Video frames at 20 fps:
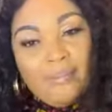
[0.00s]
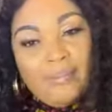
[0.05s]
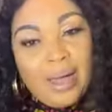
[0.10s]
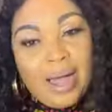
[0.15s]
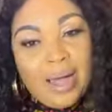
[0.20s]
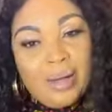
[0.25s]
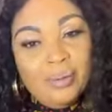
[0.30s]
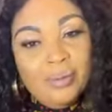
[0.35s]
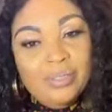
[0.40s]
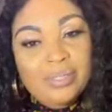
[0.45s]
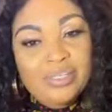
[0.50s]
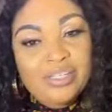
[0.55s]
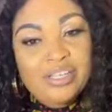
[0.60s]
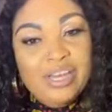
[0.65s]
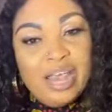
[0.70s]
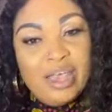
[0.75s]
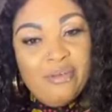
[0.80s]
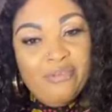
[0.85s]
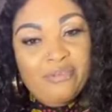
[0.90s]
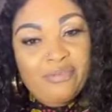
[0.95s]
about,
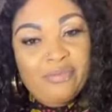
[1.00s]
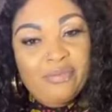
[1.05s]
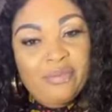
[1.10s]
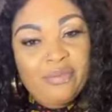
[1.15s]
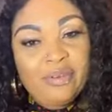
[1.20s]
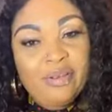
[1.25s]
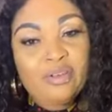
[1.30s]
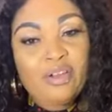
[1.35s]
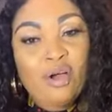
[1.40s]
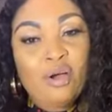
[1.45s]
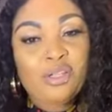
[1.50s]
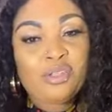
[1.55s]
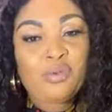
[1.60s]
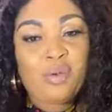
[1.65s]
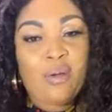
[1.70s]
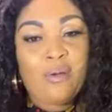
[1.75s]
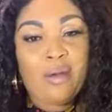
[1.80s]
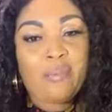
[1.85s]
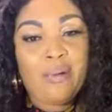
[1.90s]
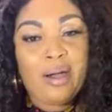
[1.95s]
Chef. Don't
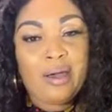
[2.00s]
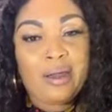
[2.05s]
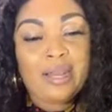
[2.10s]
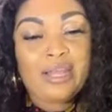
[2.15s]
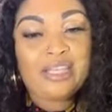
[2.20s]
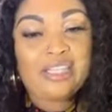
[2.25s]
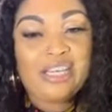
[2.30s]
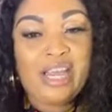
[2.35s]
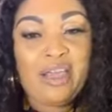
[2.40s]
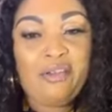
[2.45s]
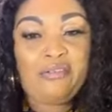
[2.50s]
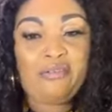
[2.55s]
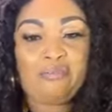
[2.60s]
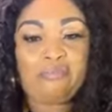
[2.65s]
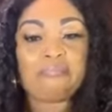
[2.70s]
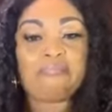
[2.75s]
worry about it, Chef.